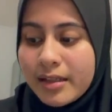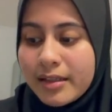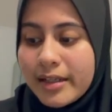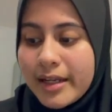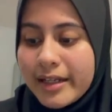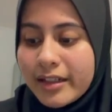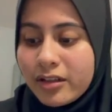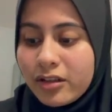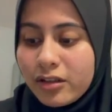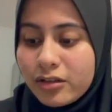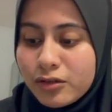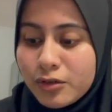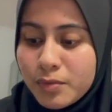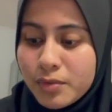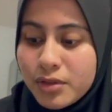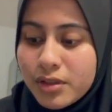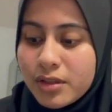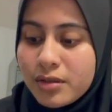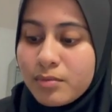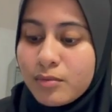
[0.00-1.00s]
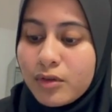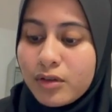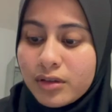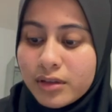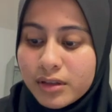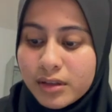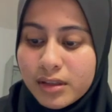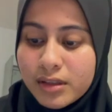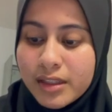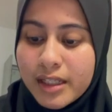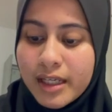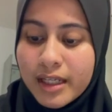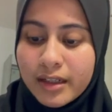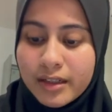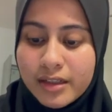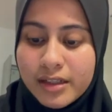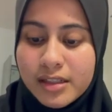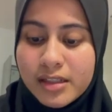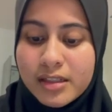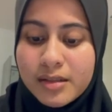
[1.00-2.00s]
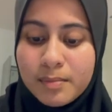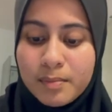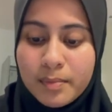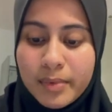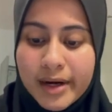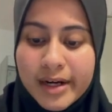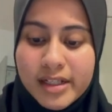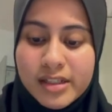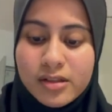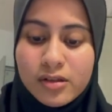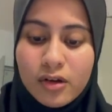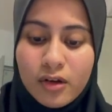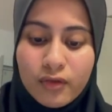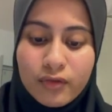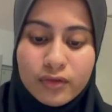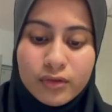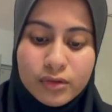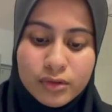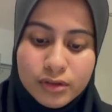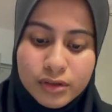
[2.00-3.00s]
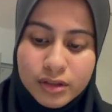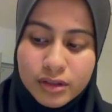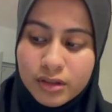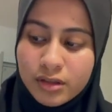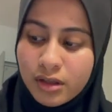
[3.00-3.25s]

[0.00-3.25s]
That corruption moral increase the price of good,